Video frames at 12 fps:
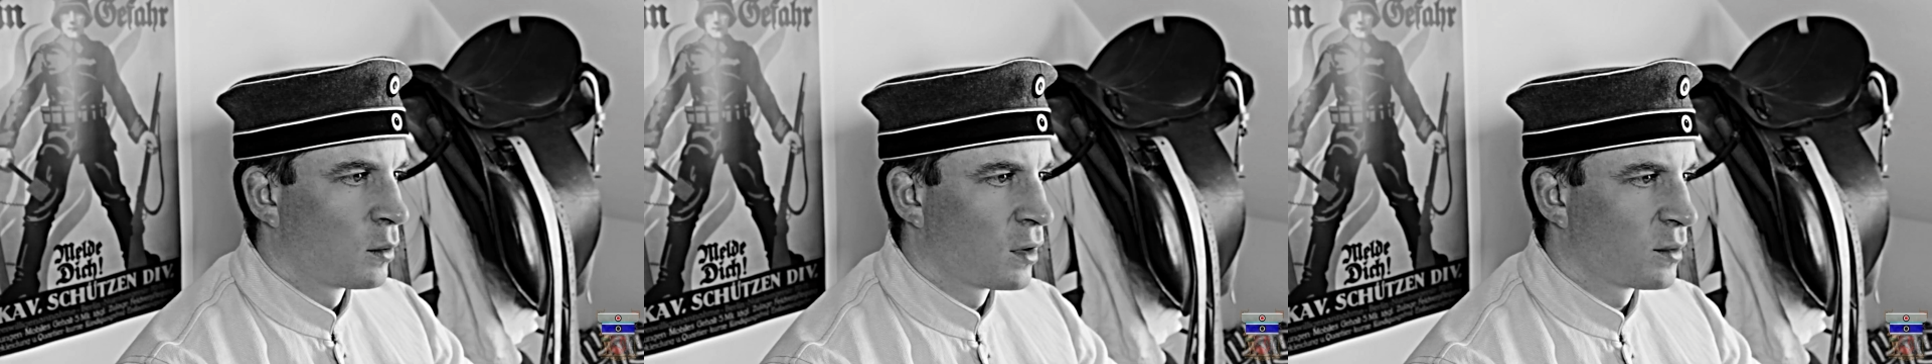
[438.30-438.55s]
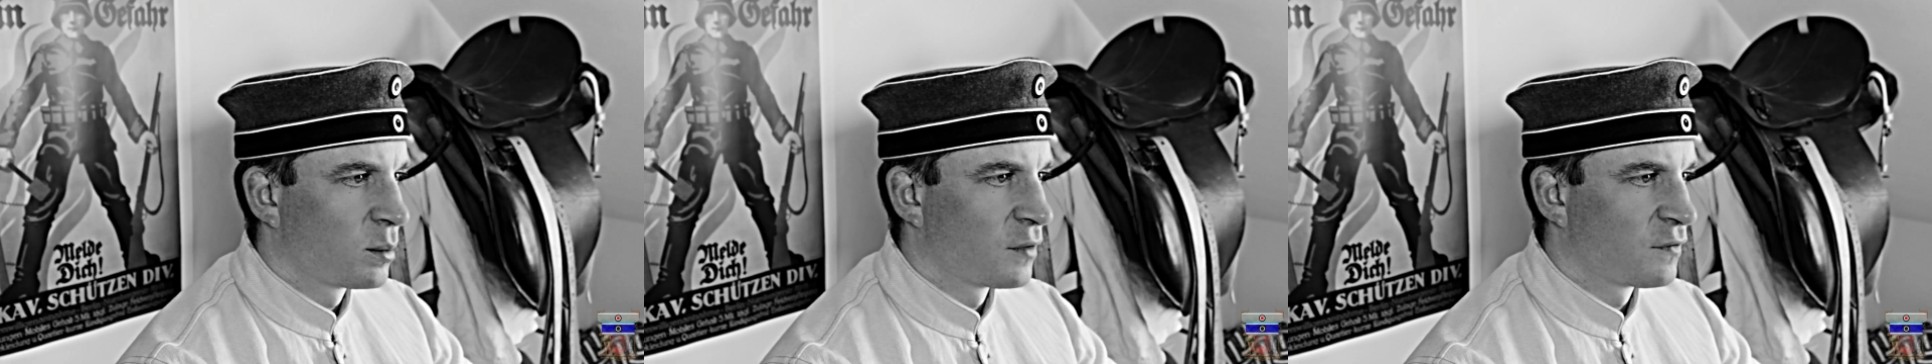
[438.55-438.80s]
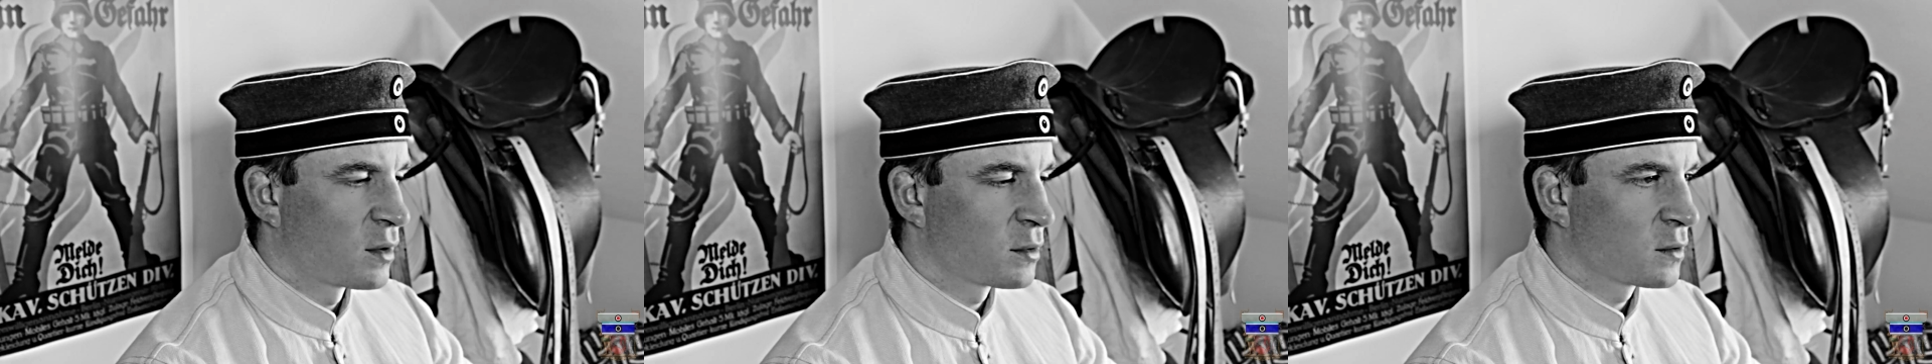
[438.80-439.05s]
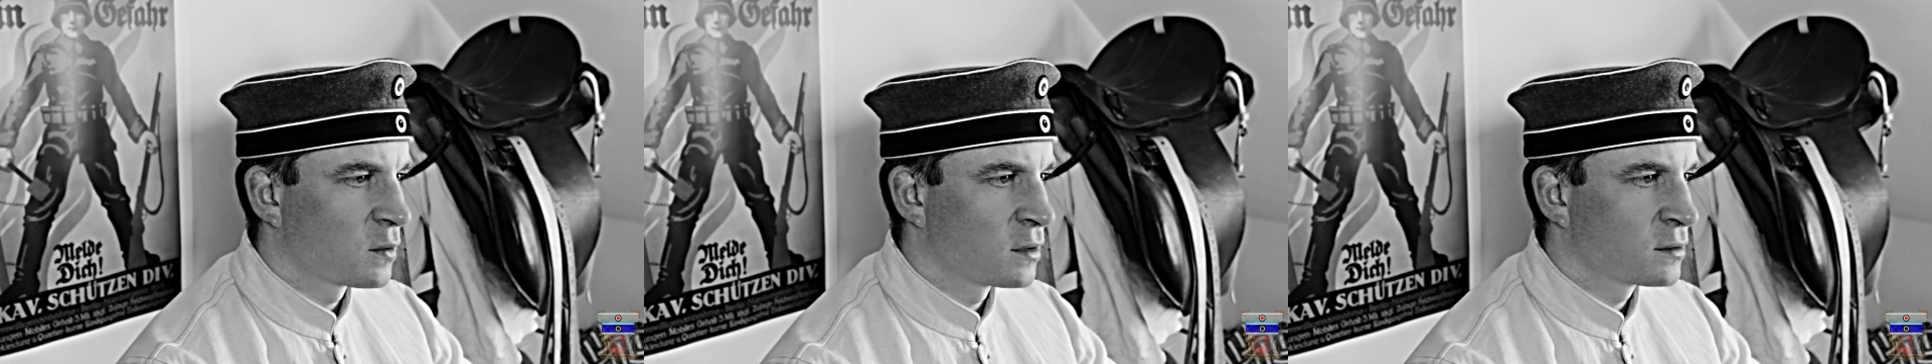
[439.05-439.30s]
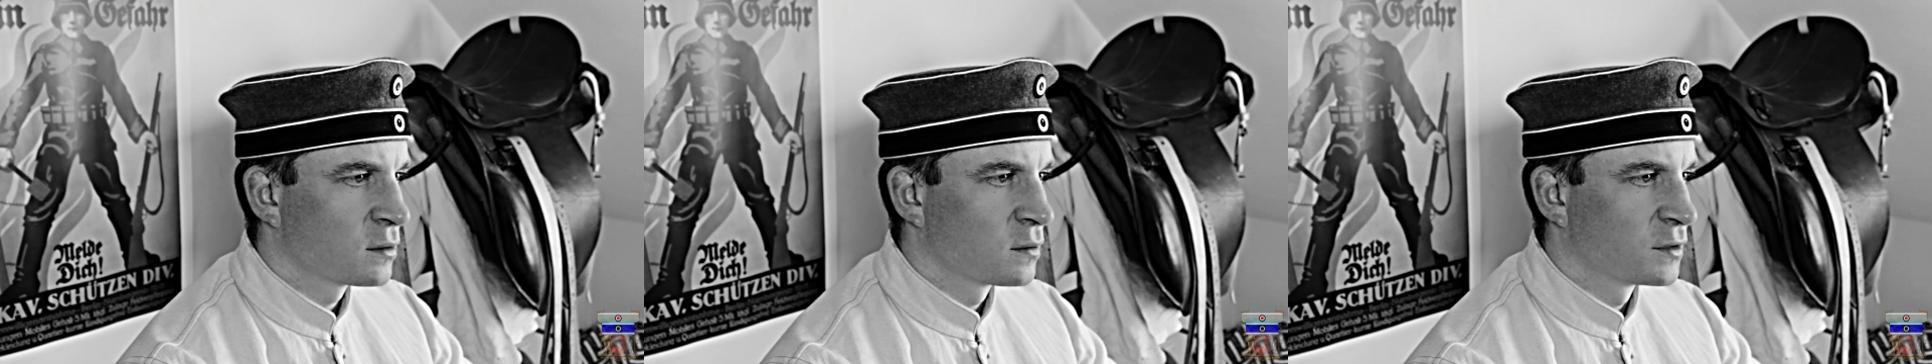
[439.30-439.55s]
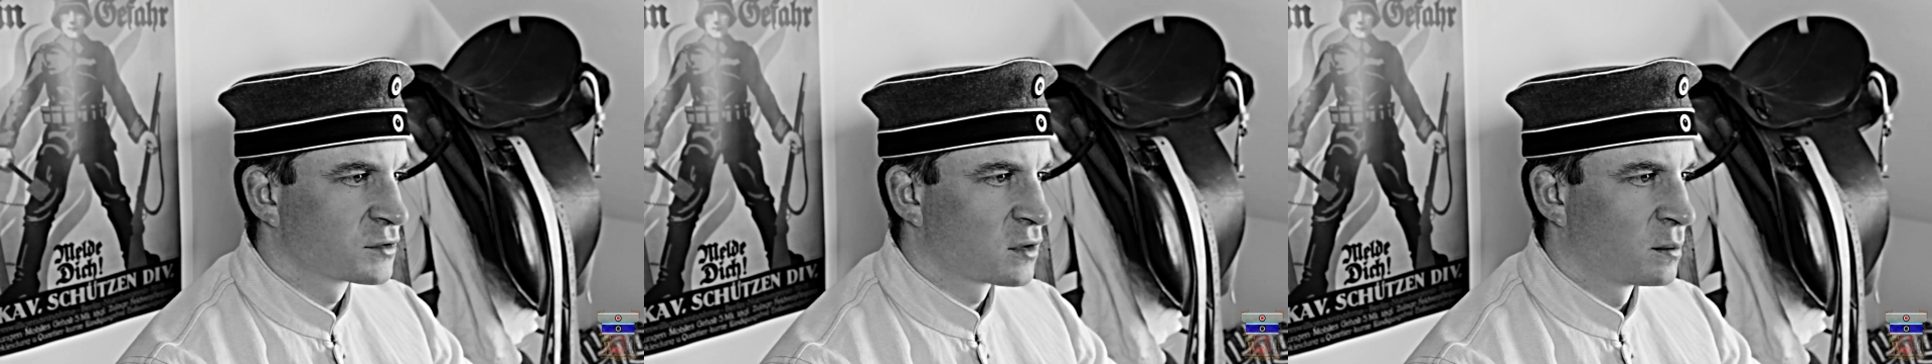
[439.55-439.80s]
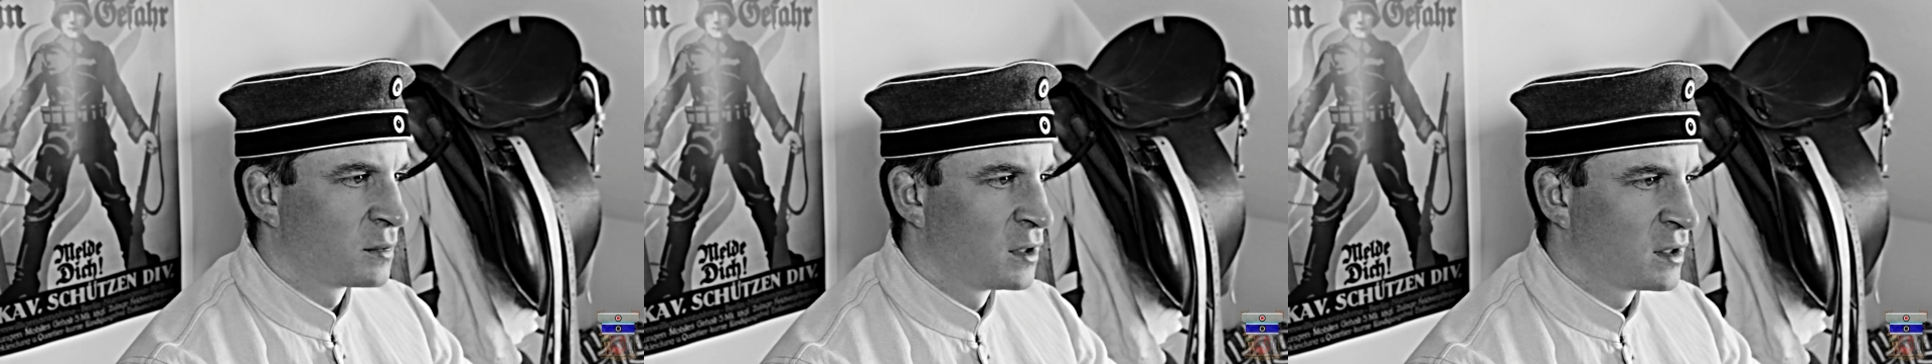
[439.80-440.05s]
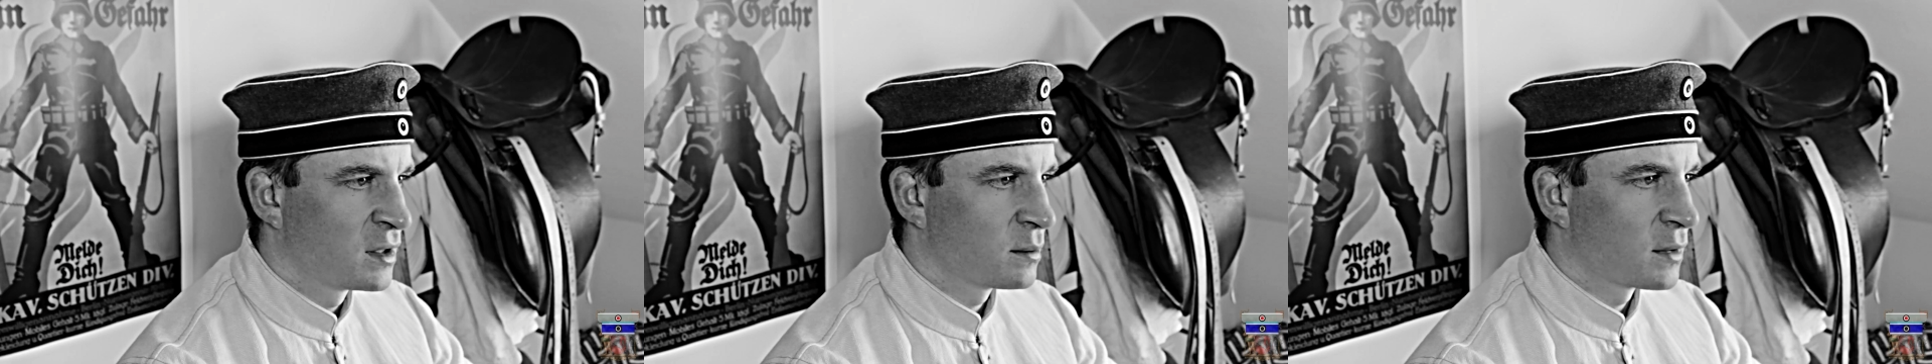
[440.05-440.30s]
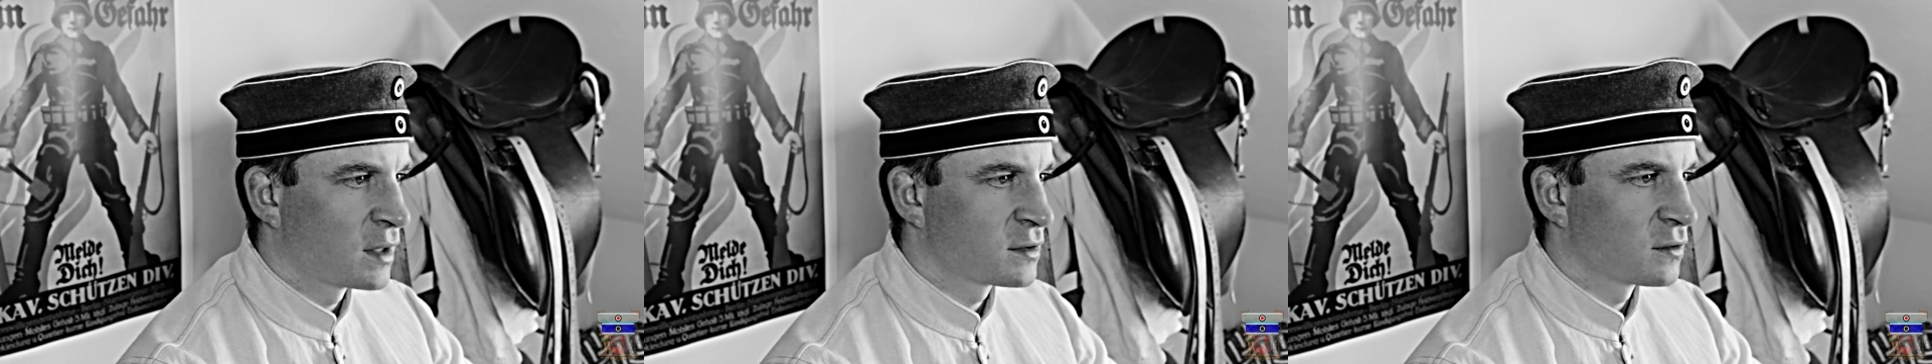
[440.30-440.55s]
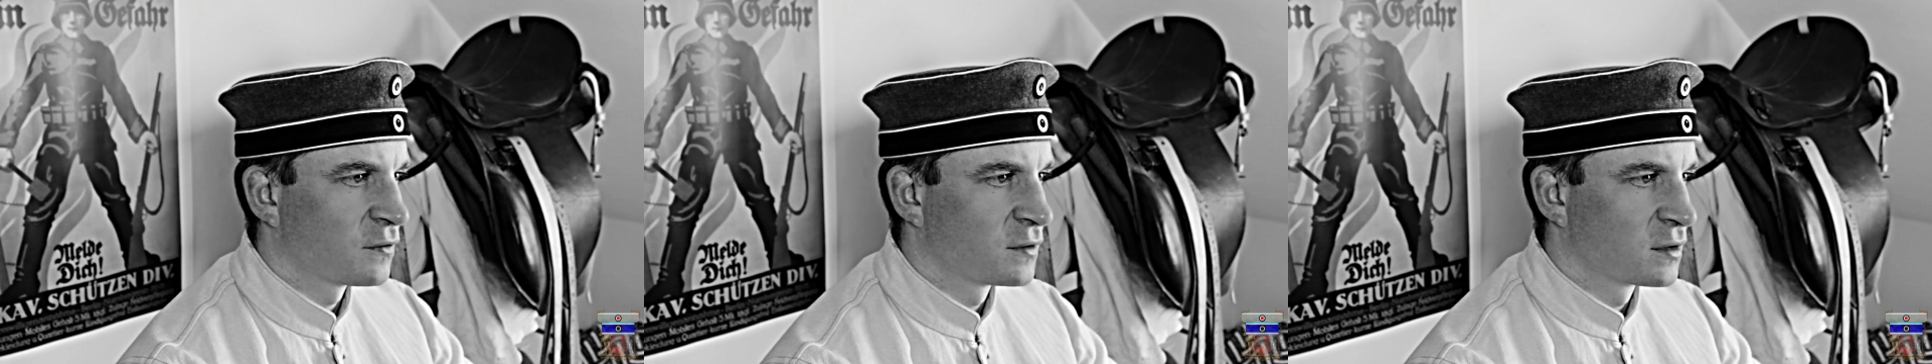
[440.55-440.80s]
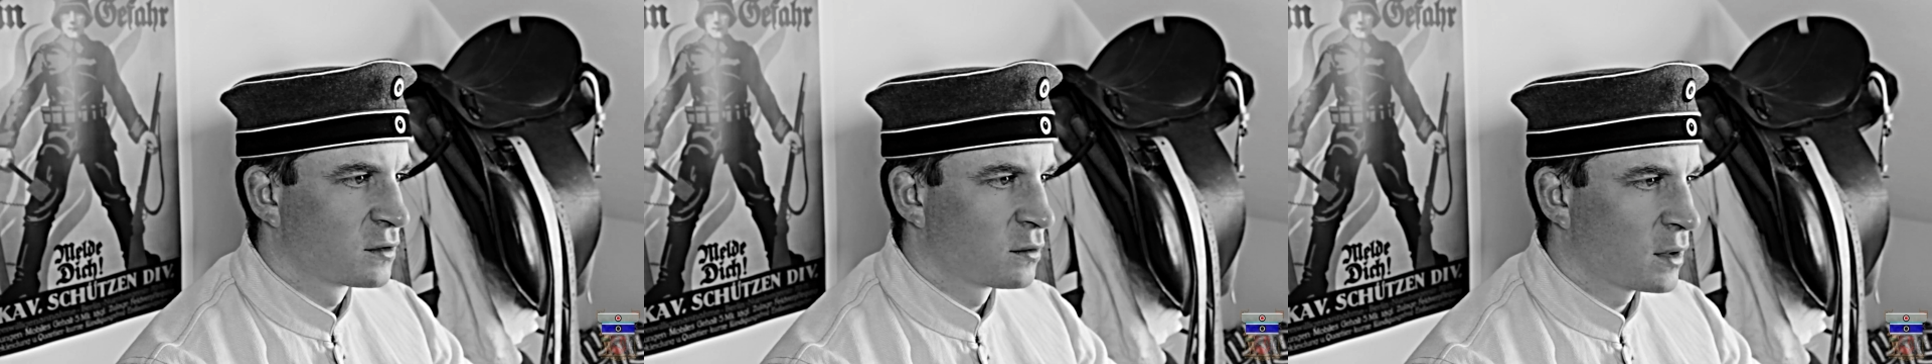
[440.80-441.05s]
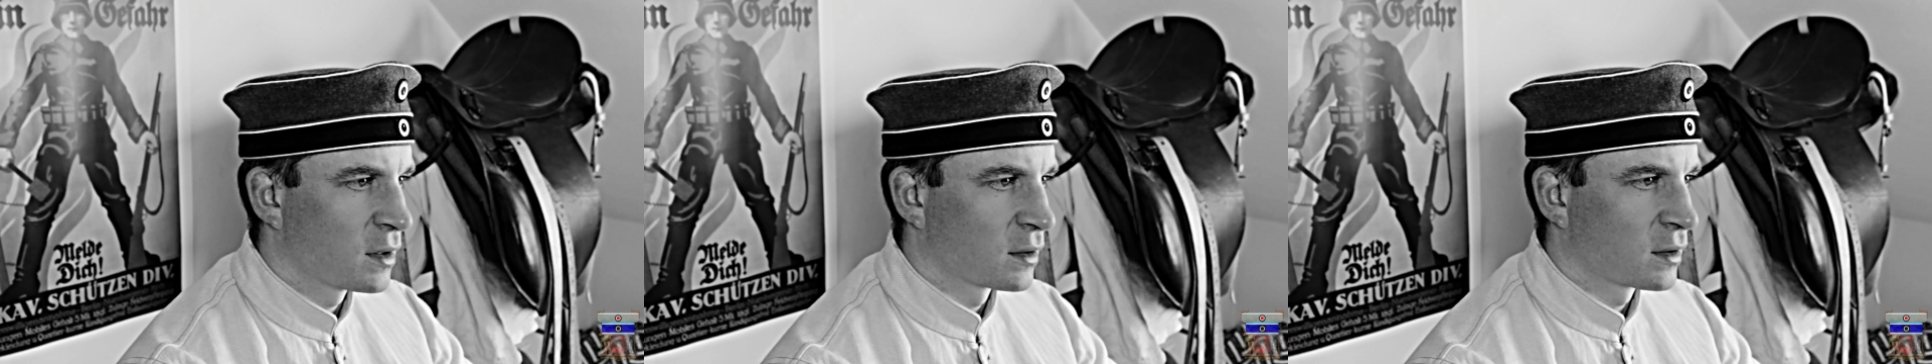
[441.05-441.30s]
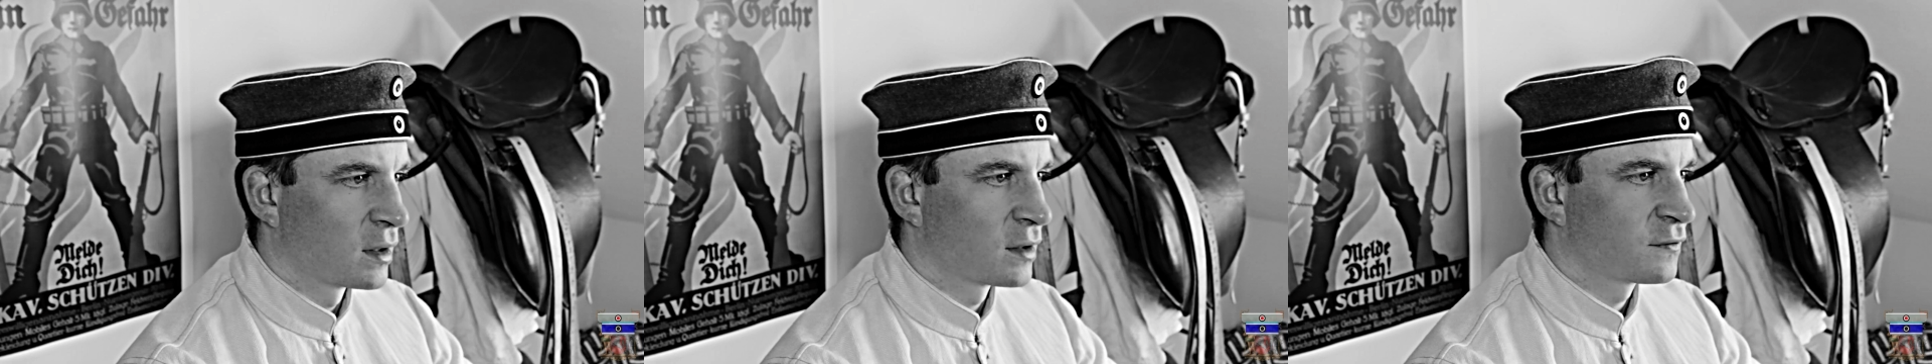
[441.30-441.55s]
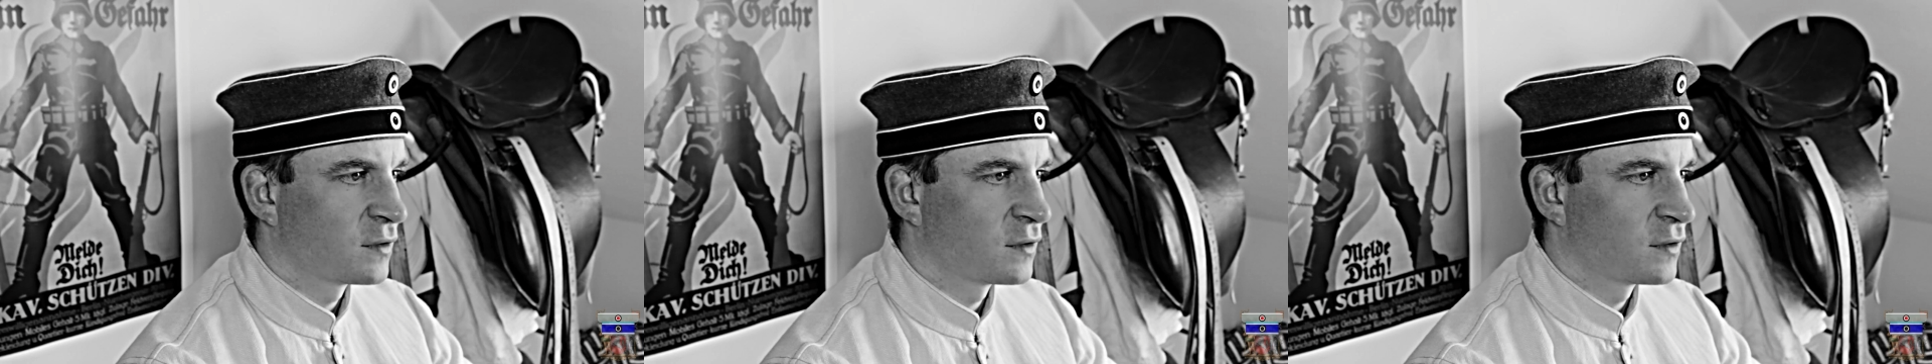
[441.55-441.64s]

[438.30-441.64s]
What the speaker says: while the Bavarian one was completely made of field grey colored